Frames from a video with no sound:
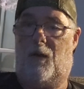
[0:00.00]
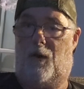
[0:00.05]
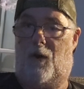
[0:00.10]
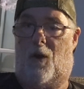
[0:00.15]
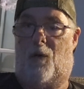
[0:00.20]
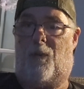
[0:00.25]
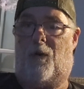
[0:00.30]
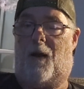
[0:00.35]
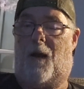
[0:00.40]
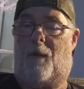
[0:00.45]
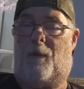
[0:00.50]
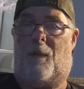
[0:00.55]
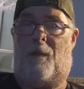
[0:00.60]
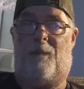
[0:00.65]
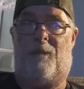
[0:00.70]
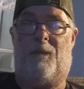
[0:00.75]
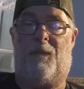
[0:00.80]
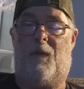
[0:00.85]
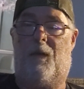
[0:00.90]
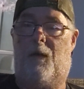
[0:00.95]
No problem.
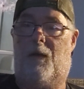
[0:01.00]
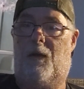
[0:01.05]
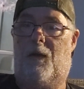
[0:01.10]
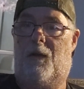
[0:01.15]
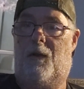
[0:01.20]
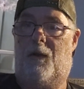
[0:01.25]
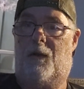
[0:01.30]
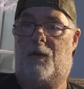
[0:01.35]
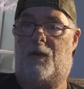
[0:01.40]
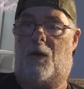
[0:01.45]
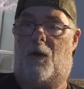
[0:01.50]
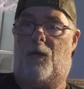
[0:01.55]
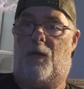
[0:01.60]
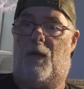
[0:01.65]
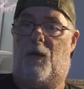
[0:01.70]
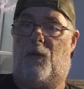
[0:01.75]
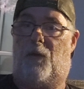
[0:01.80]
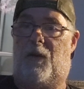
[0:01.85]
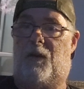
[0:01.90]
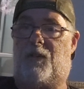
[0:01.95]
So
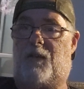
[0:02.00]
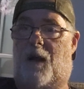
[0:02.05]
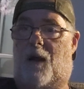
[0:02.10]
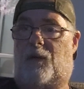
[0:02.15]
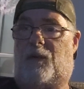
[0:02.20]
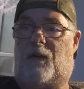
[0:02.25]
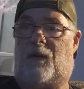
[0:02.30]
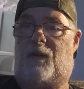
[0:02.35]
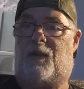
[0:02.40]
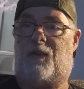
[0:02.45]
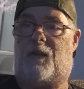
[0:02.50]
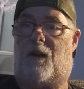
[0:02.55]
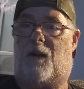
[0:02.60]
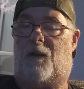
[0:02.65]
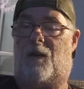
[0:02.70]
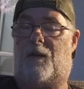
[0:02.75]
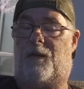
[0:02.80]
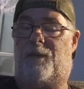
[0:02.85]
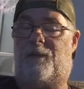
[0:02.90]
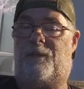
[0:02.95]
they reach out to the
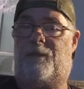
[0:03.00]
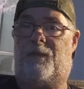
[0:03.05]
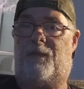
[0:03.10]
seller.